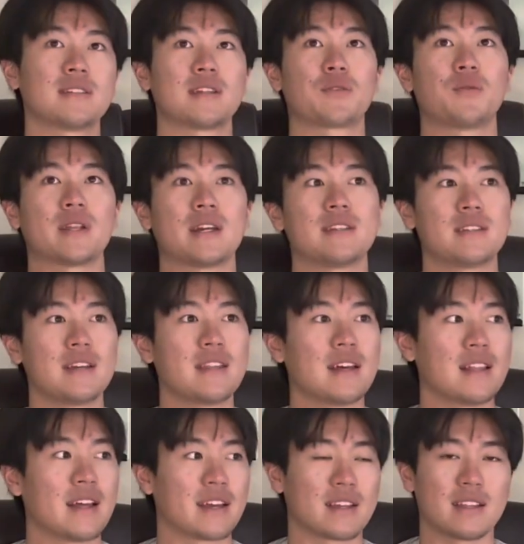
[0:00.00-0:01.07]
like when I say that
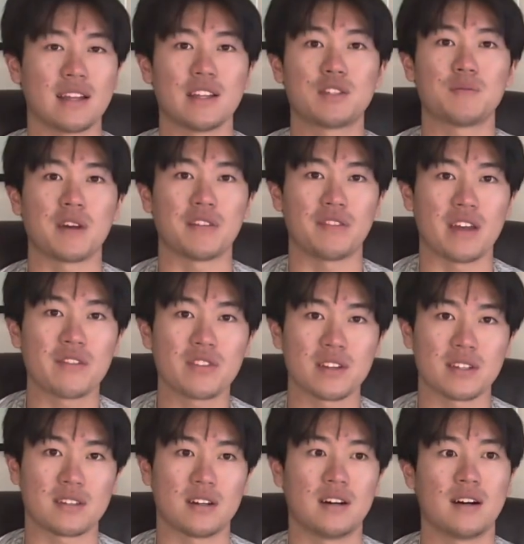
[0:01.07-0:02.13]
like it's my favorite
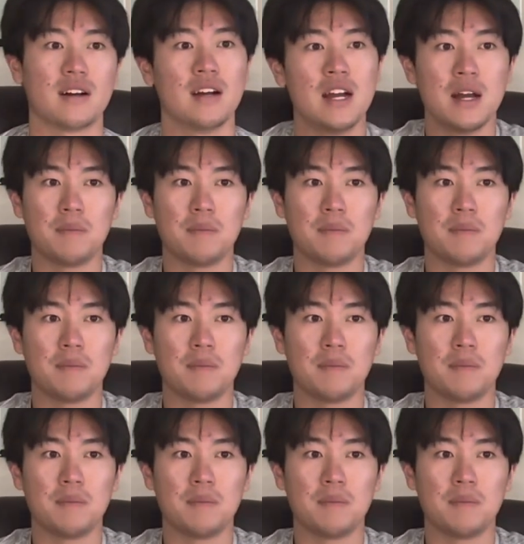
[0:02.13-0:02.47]
song,